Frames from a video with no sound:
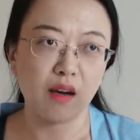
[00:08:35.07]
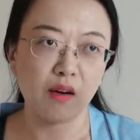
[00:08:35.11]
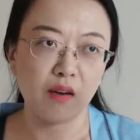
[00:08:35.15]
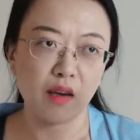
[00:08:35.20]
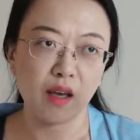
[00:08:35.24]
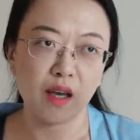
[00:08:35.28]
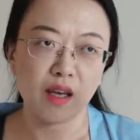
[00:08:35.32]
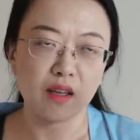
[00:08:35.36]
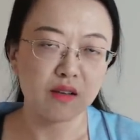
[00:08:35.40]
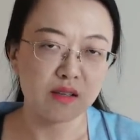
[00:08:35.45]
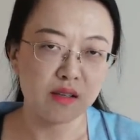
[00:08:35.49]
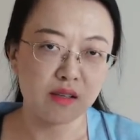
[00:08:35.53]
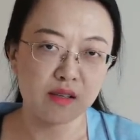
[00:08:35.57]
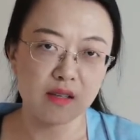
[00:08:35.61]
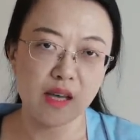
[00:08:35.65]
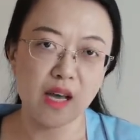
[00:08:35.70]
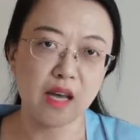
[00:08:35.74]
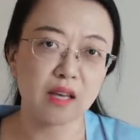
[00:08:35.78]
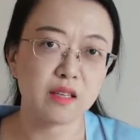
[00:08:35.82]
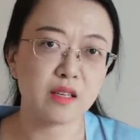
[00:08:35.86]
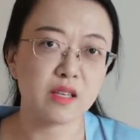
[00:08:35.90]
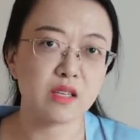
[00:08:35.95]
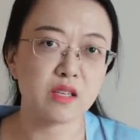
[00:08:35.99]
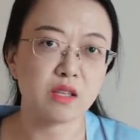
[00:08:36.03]
okay, this is
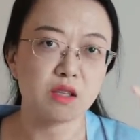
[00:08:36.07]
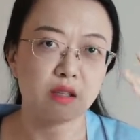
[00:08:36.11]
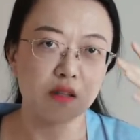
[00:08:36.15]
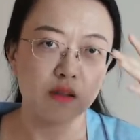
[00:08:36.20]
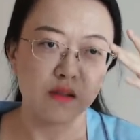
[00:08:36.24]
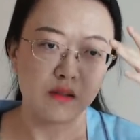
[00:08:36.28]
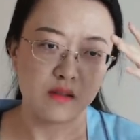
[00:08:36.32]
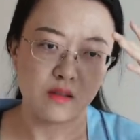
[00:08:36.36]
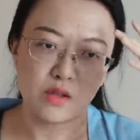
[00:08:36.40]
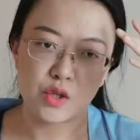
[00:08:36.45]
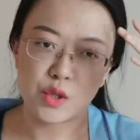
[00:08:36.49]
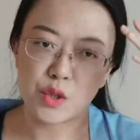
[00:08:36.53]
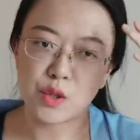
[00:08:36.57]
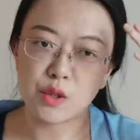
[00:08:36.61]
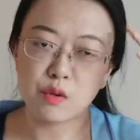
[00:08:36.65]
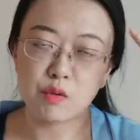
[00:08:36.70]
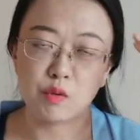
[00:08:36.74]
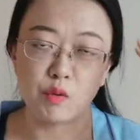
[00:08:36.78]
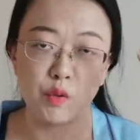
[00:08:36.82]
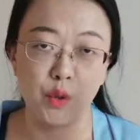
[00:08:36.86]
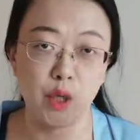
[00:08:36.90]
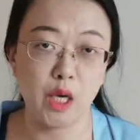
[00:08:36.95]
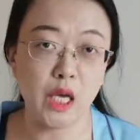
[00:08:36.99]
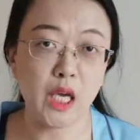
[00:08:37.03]
heading to
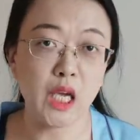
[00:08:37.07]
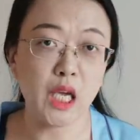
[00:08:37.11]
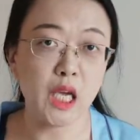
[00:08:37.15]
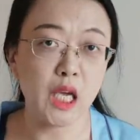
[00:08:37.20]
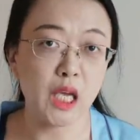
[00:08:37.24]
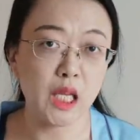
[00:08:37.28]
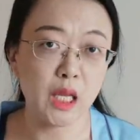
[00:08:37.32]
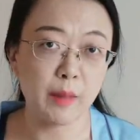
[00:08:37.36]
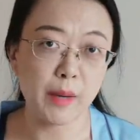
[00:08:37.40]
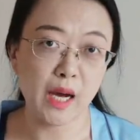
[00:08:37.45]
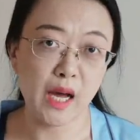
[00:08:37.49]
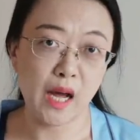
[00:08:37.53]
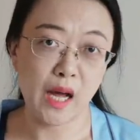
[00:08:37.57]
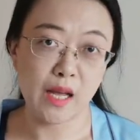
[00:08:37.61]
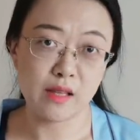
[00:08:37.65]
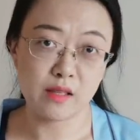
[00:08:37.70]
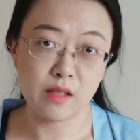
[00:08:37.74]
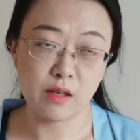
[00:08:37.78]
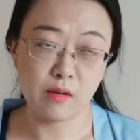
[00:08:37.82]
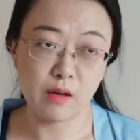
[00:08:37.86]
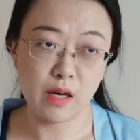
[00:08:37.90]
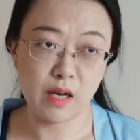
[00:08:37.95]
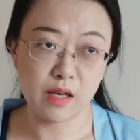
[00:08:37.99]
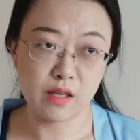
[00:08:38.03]
a really bad
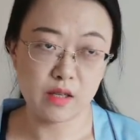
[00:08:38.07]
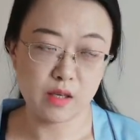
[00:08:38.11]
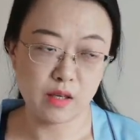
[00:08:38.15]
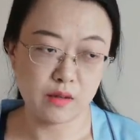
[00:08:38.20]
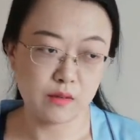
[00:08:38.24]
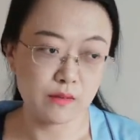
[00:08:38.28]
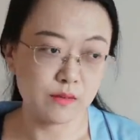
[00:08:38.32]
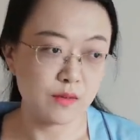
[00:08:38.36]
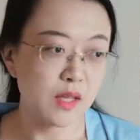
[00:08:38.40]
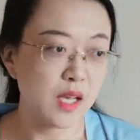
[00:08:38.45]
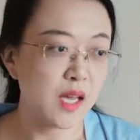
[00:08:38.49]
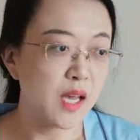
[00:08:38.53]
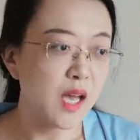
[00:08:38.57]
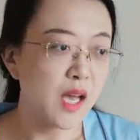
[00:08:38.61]
direction.